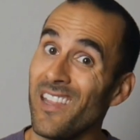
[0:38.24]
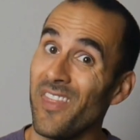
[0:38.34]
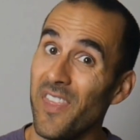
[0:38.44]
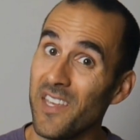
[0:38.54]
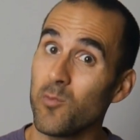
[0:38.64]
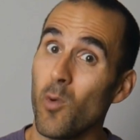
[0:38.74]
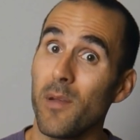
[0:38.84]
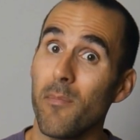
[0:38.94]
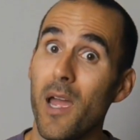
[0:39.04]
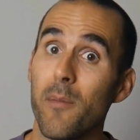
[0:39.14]
This one,
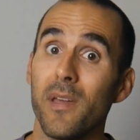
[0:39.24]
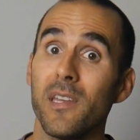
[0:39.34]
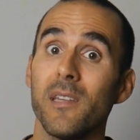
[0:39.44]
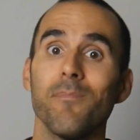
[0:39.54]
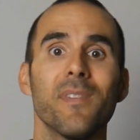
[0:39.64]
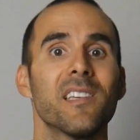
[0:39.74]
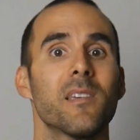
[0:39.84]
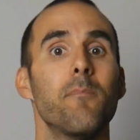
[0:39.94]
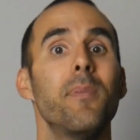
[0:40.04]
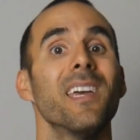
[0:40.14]
in my opinion, is
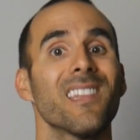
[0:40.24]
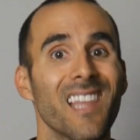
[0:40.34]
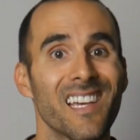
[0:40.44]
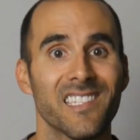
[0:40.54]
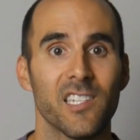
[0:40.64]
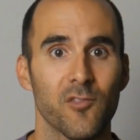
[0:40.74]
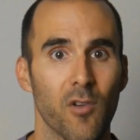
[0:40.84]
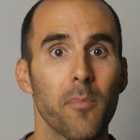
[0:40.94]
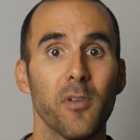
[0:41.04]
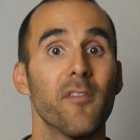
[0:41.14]
a bit less
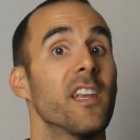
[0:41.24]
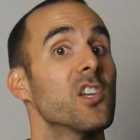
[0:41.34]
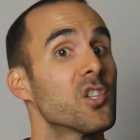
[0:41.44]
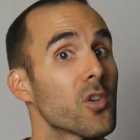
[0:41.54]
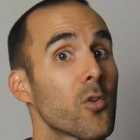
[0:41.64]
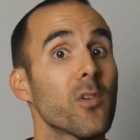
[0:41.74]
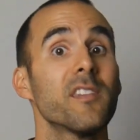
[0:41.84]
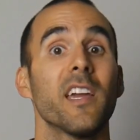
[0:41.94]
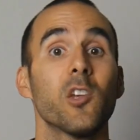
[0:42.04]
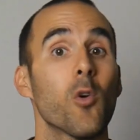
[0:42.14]
disruptive, and it should only
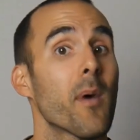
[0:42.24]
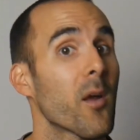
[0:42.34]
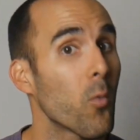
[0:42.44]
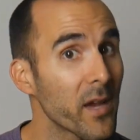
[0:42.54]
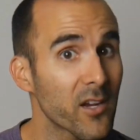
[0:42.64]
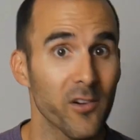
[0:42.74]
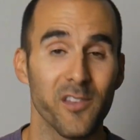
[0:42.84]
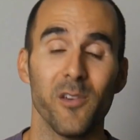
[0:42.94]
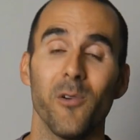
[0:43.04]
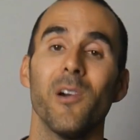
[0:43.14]
take you about a week or
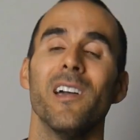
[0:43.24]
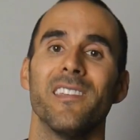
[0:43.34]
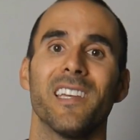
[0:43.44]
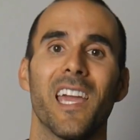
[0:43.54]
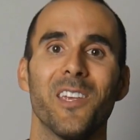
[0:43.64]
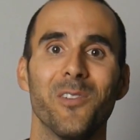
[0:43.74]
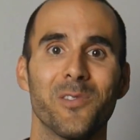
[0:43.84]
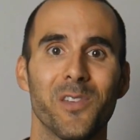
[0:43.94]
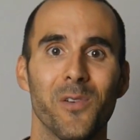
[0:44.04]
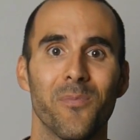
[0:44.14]
two to get
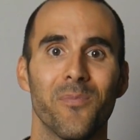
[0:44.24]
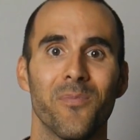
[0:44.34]
used to.